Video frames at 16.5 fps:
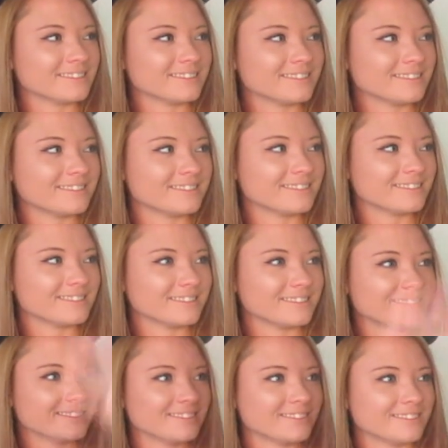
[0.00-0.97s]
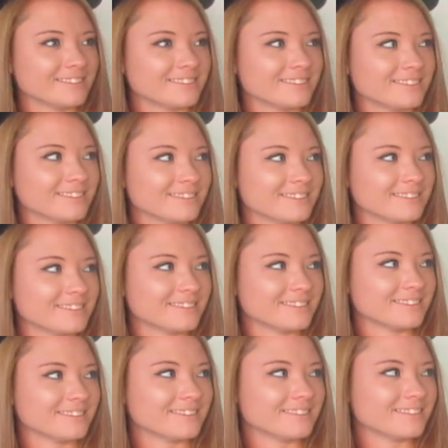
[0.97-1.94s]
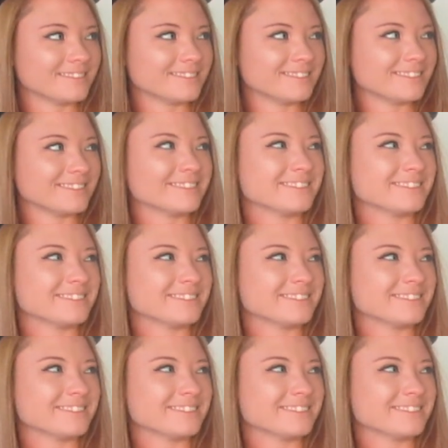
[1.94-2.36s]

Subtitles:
The person shown says nothing.